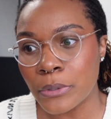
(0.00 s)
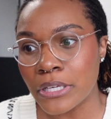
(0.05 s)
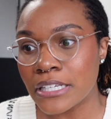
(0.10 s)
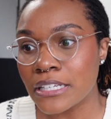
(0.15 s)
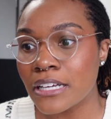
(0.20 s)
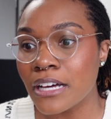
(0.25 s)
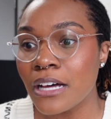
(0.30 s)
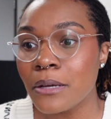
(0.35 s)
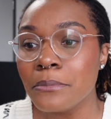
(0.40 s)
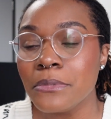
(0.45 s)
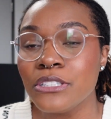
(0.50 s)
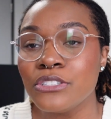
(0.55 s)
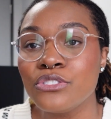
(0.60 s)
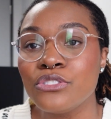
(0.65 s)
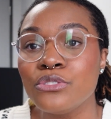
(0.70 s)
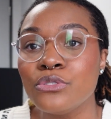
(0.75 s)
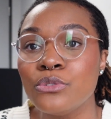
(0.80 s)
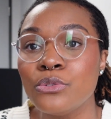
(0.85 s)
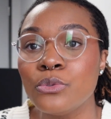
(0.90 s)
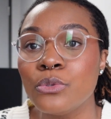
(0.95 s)
and coming
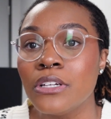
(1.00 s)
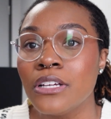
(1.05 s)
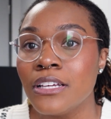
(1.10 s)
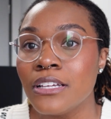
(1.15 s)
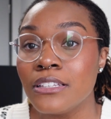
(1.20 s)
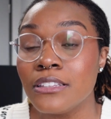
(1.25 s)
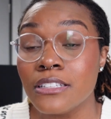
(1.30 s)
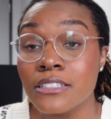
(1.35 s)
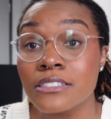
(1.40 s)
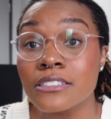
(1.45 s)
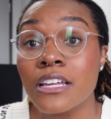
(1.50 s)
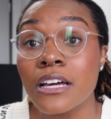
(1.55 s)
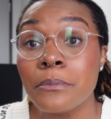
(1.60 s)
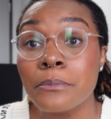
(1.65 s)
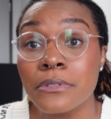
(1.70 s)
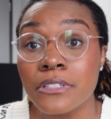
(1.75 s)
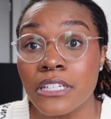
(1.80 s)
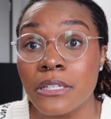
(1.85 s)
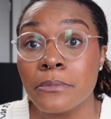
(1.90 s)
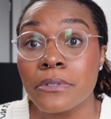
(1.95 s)
to this
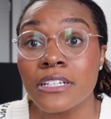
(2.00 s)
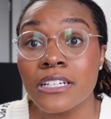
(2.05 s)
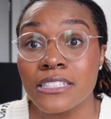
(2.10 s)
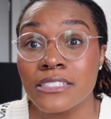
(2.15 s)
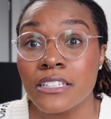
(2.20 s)
company because